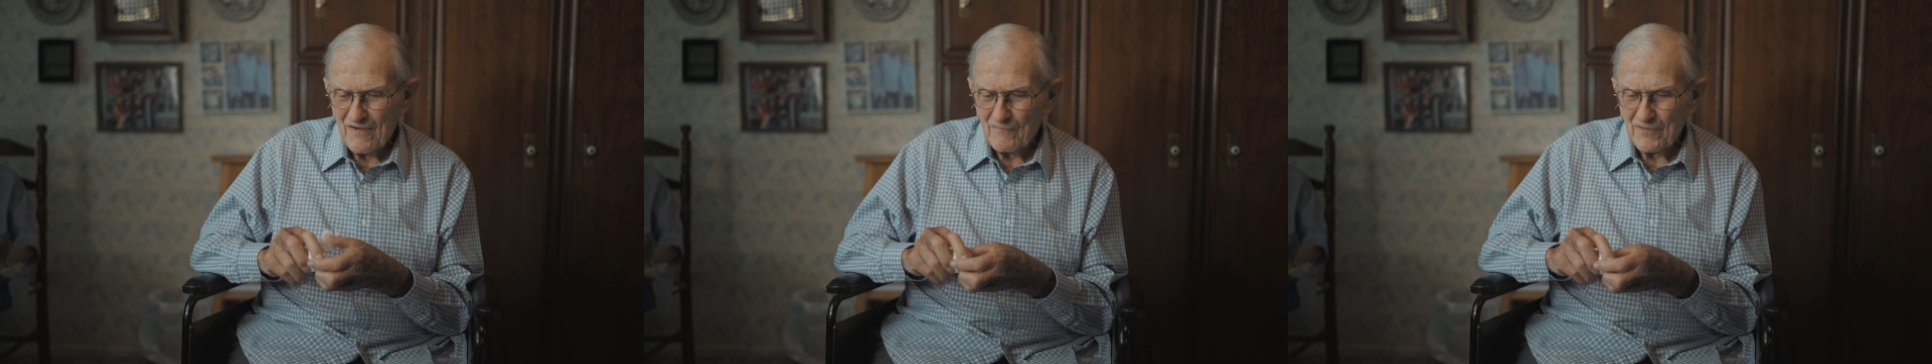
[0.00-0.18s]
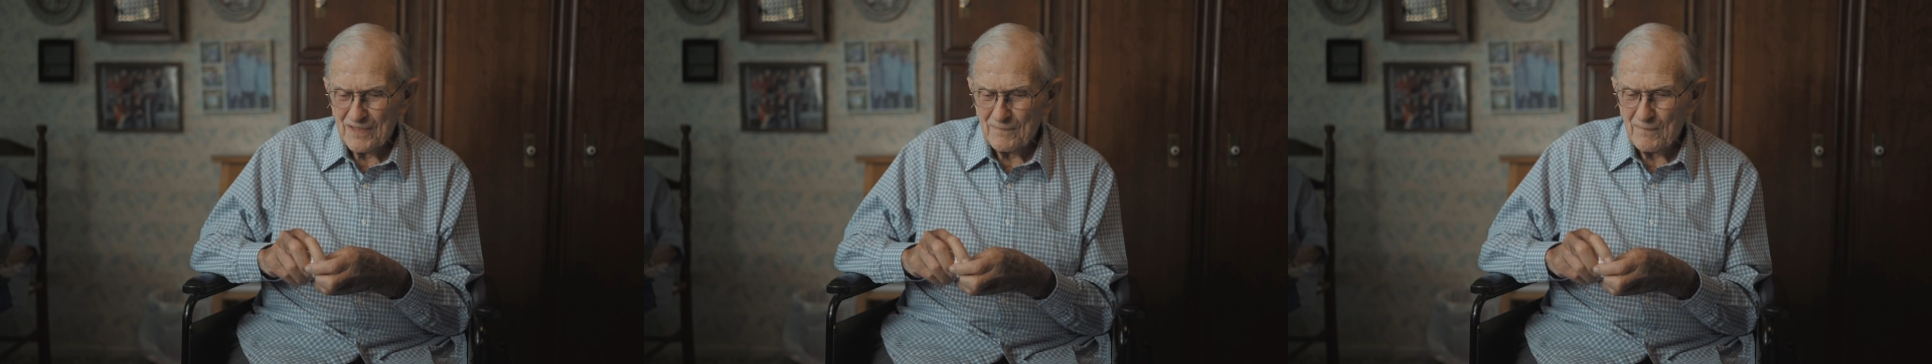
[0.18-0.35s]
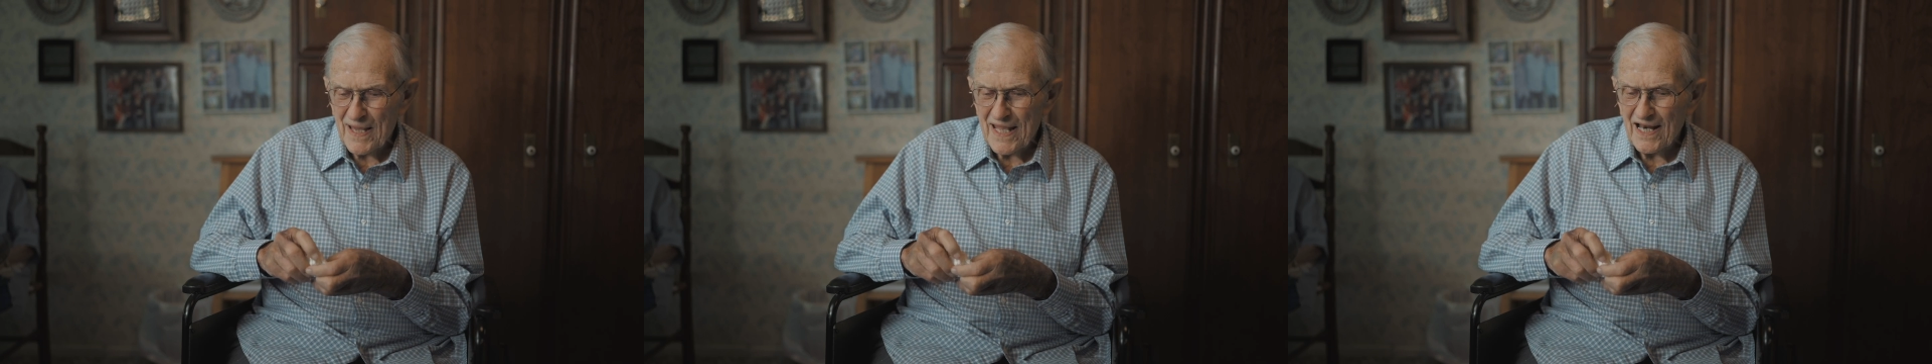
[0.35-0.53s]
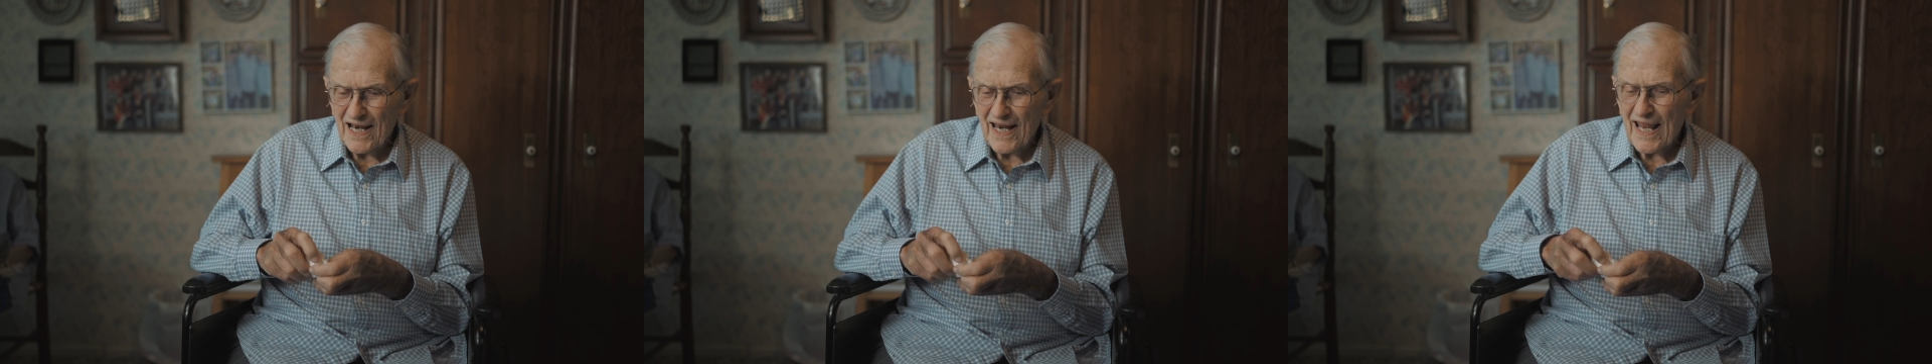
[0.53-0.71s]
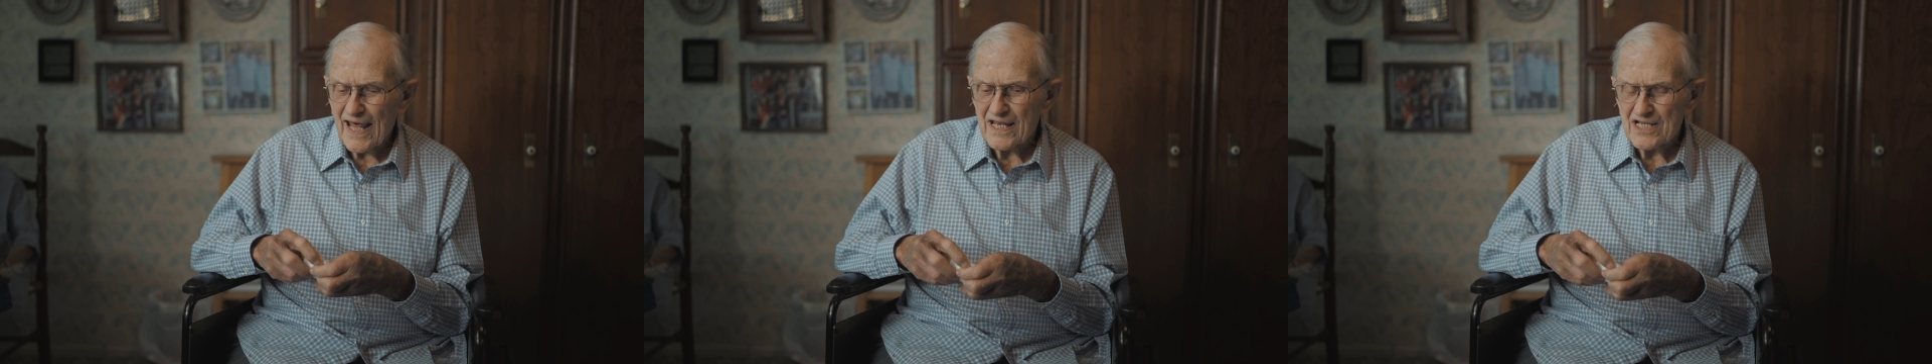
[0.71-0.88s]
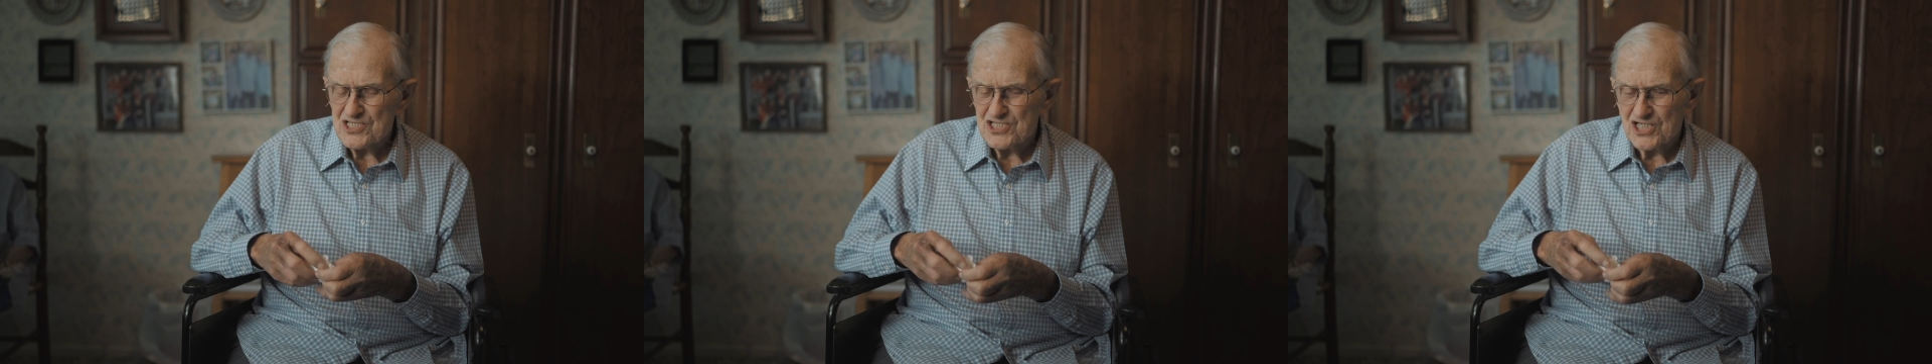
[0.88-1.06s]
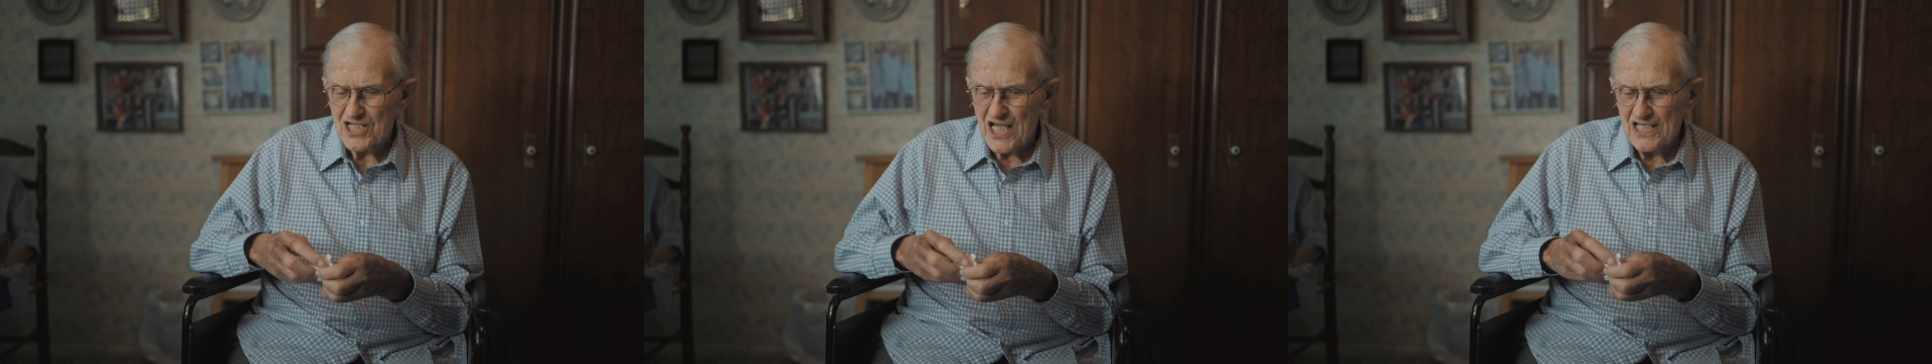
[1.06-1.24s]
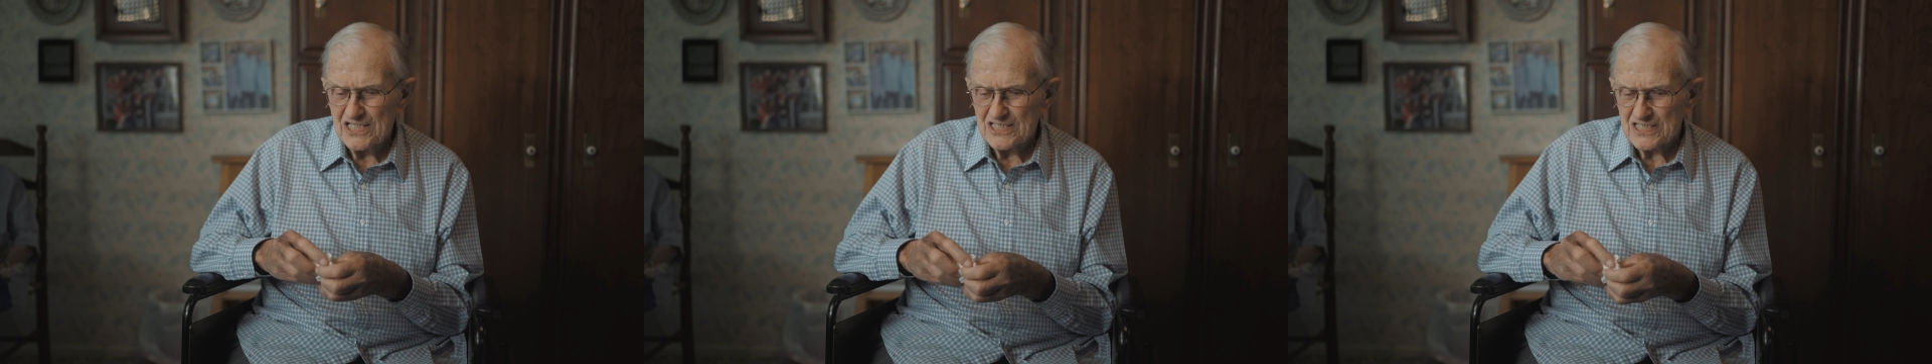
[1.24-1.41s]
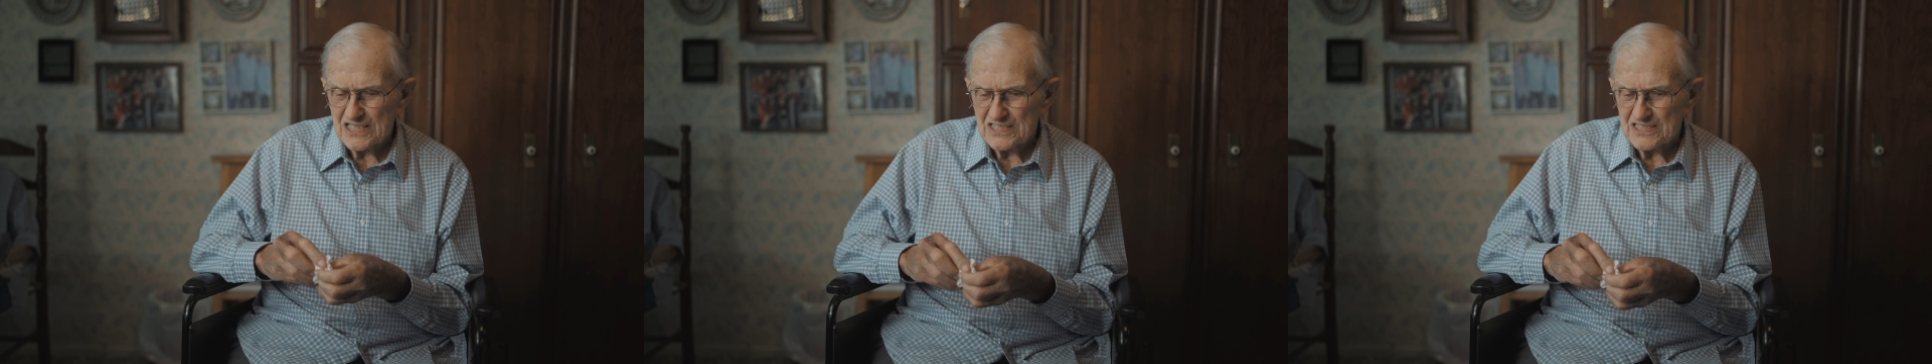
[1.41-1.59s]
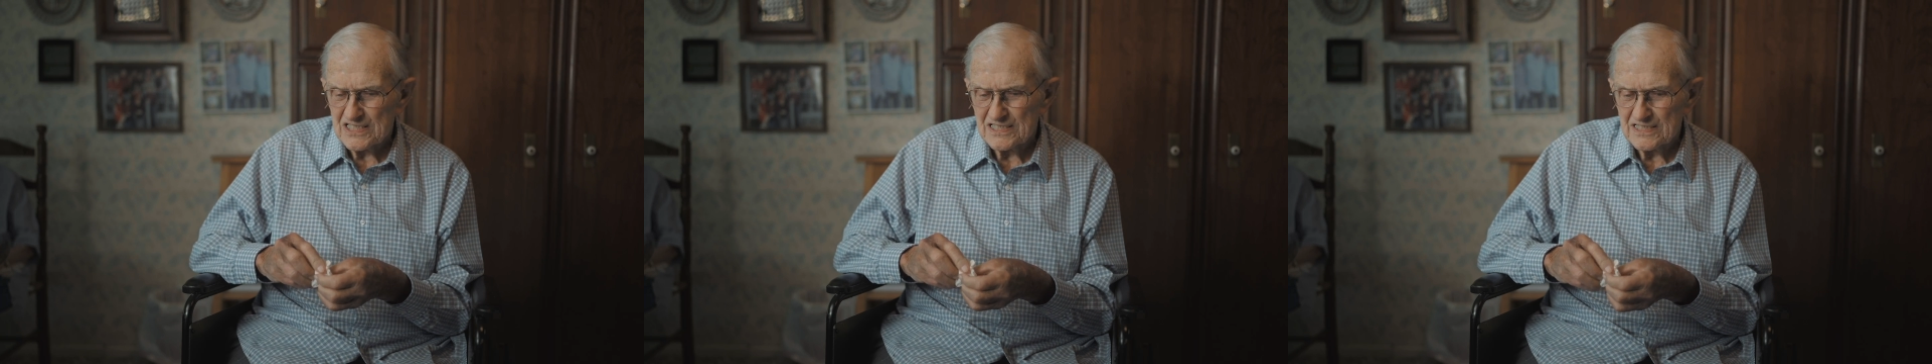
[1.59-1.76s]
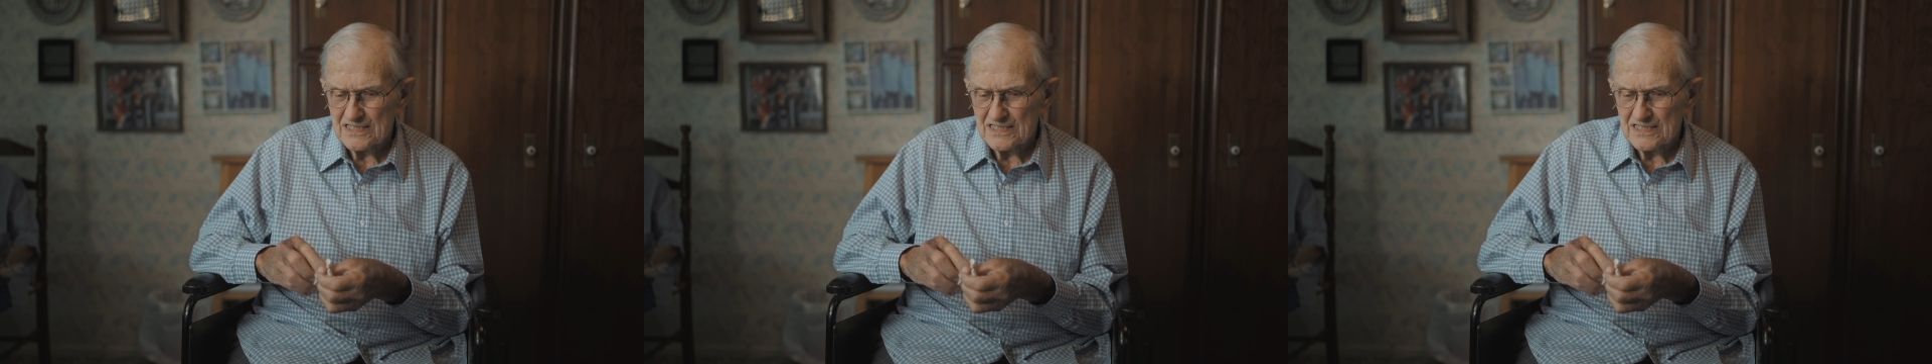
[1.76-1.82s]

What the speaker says: we made a lot of changes.